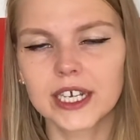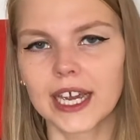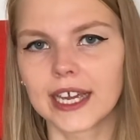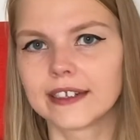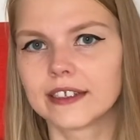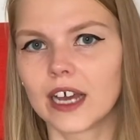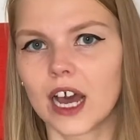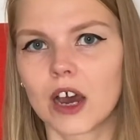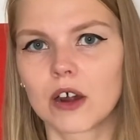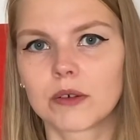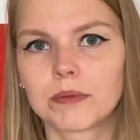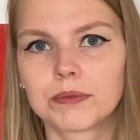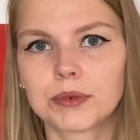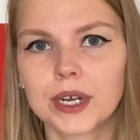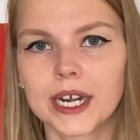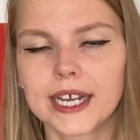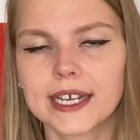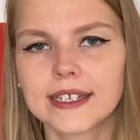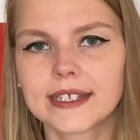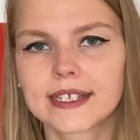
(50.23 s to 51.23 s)
and our
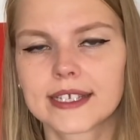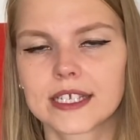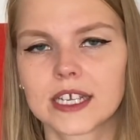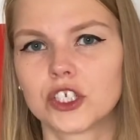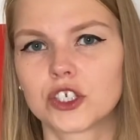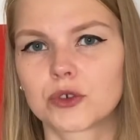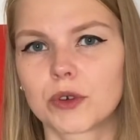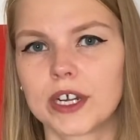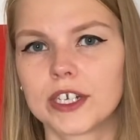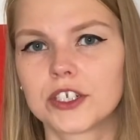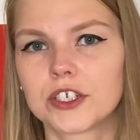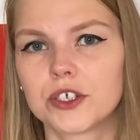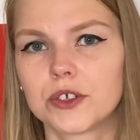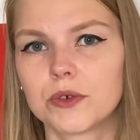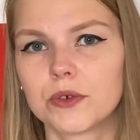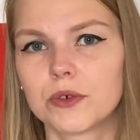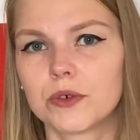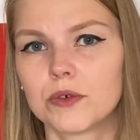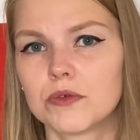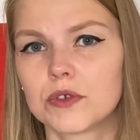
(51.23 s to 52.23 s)
brains try
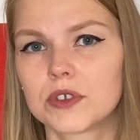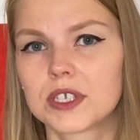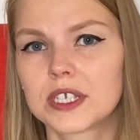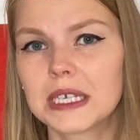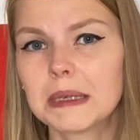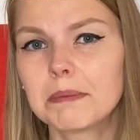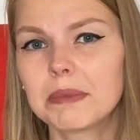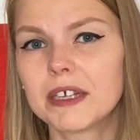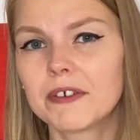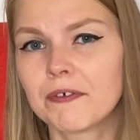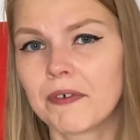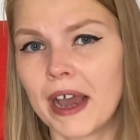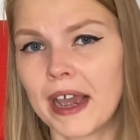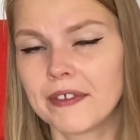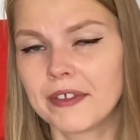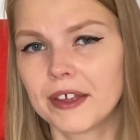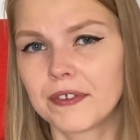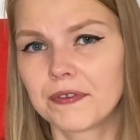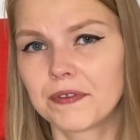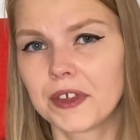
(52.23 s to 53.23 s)
to simplify
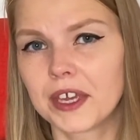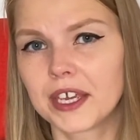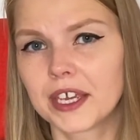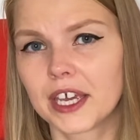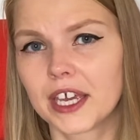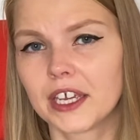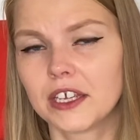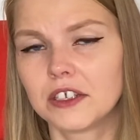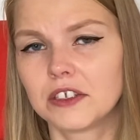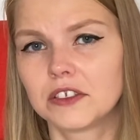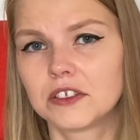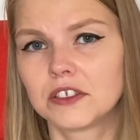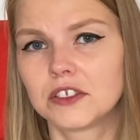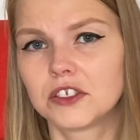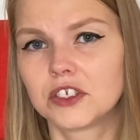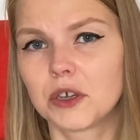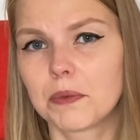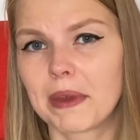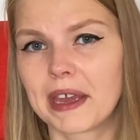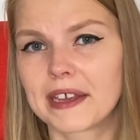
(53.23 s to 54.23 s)
that thinking
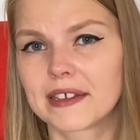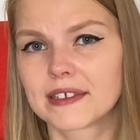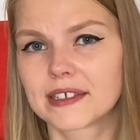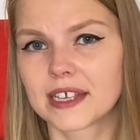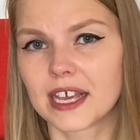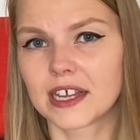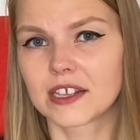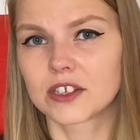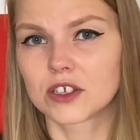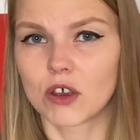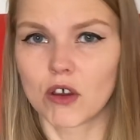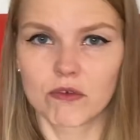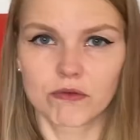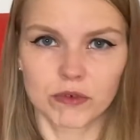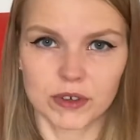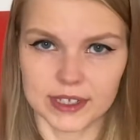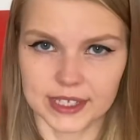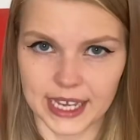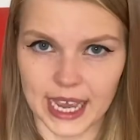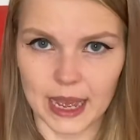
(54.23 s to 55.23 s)
to make sense of
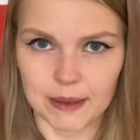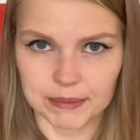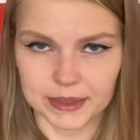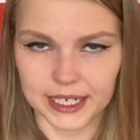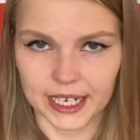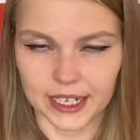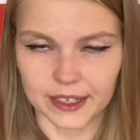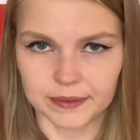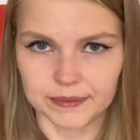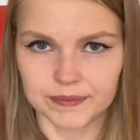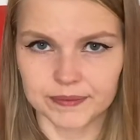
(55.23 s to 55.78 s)
what's happening.